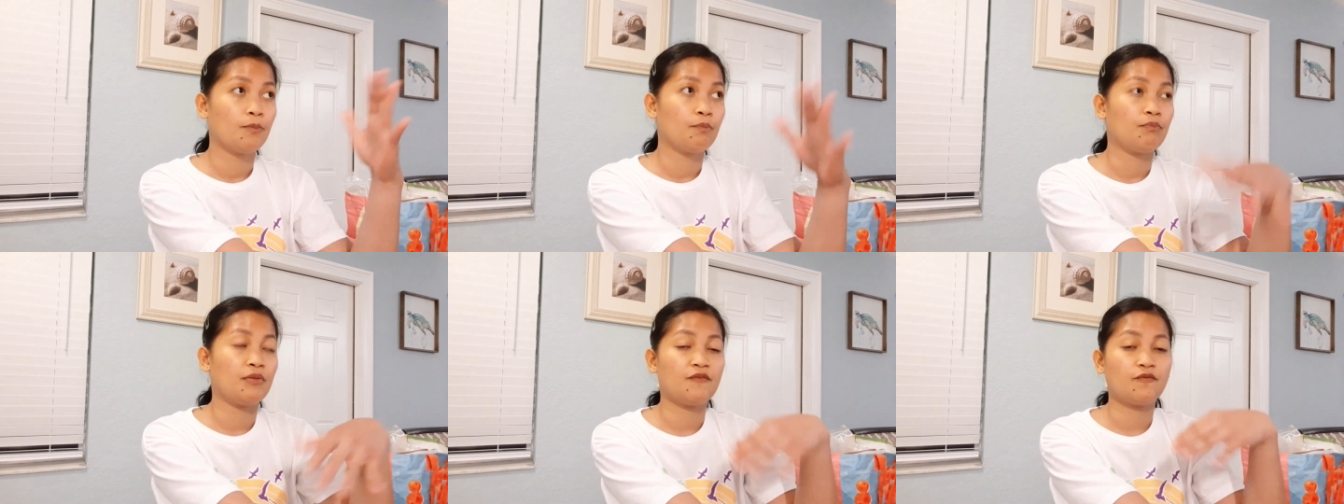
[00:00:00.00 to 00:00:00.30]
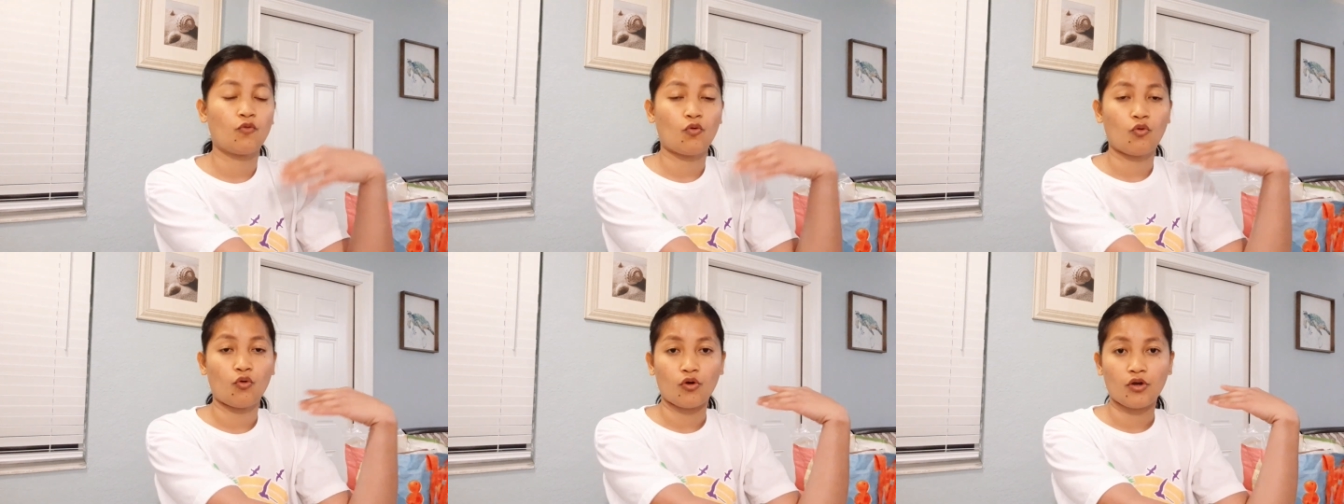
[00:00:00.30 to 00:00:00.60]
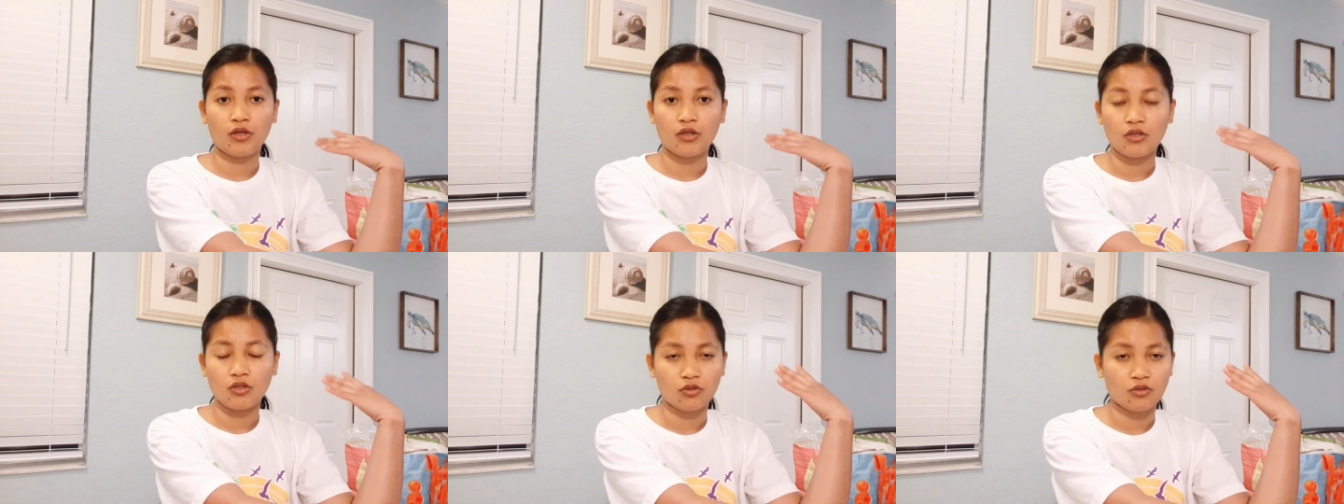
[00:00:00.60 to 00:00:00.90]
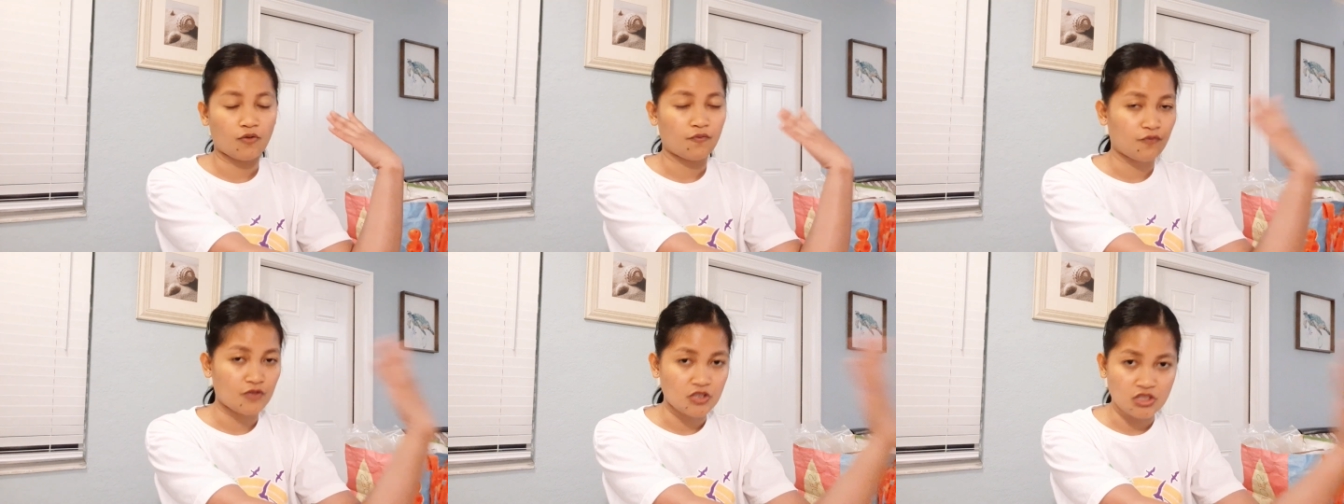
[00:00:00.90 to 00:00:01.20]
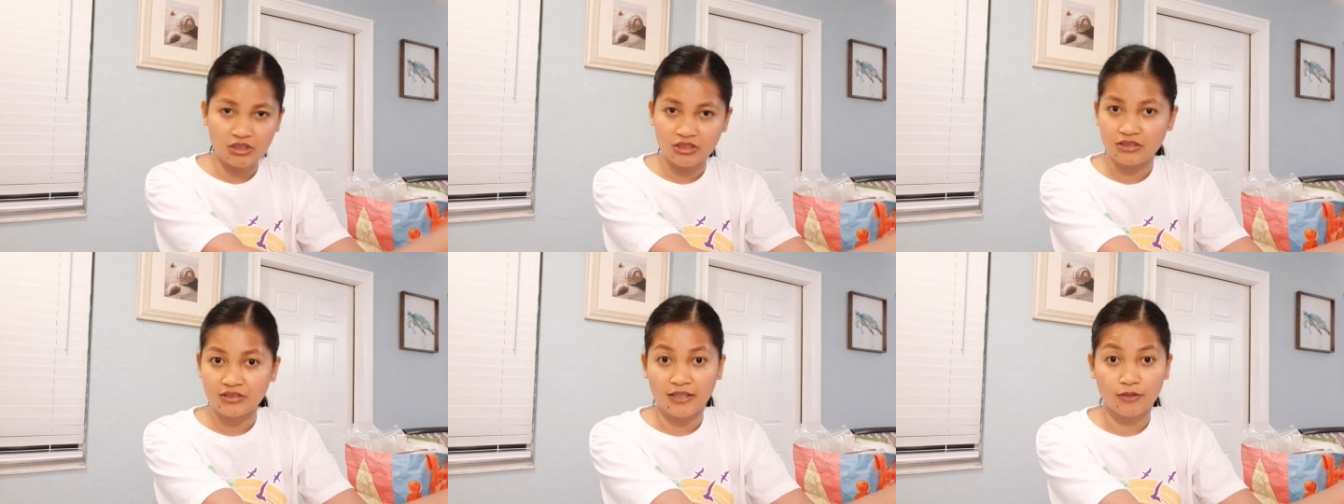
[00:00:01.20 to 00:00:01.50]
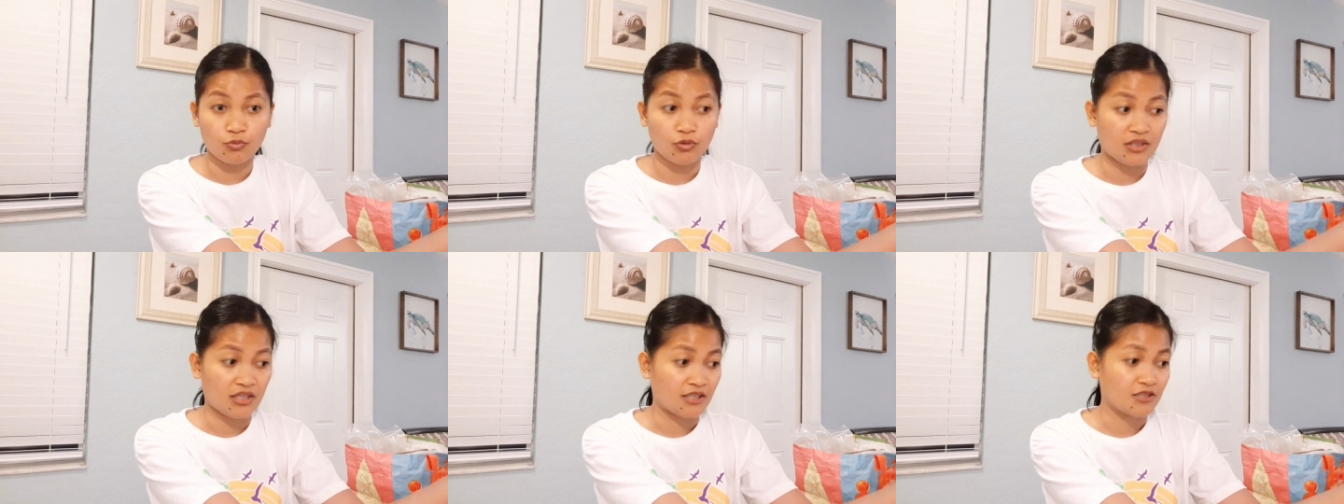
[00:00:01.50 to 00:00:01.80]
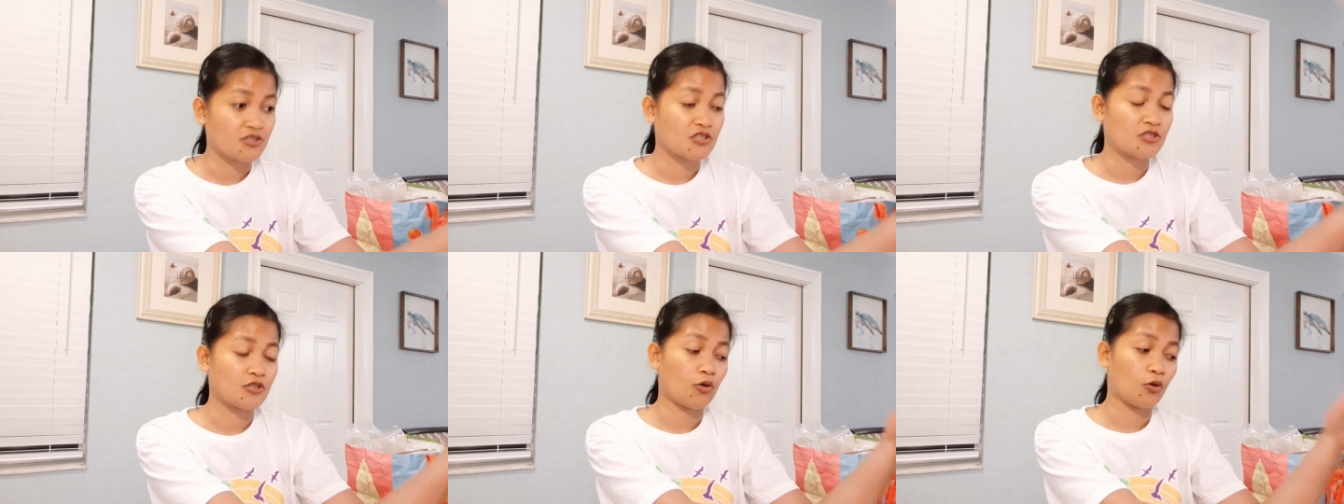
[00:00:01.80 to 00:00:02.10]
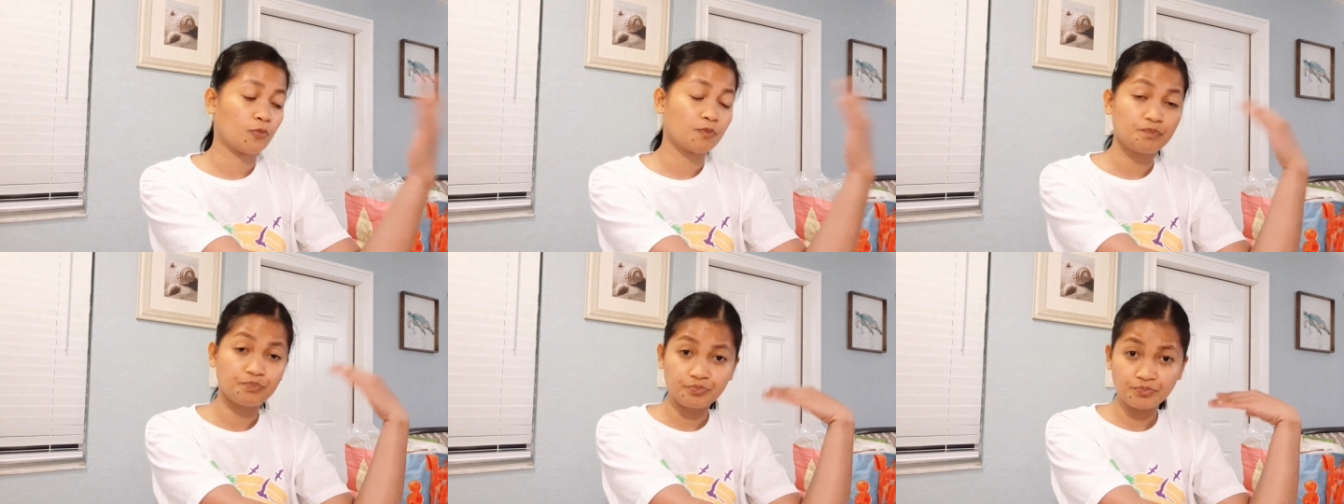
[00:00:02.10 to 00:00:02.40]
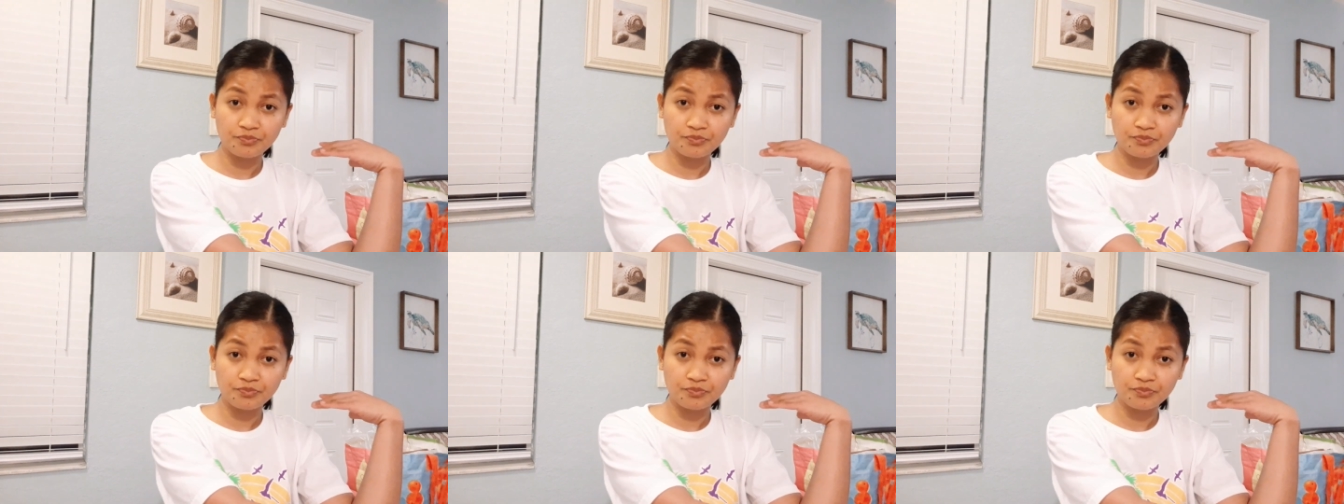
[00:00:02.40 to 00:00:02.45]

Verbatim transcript: before you're officially done with it. So